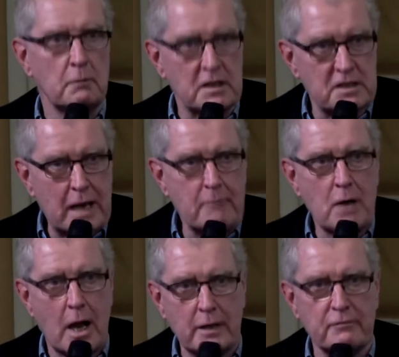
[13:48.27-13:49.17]
the same
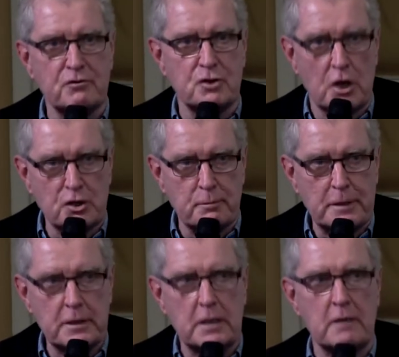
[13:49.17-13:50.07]
kind of
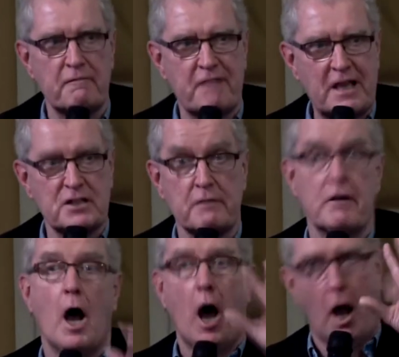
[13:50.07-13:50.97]
judgment in the face of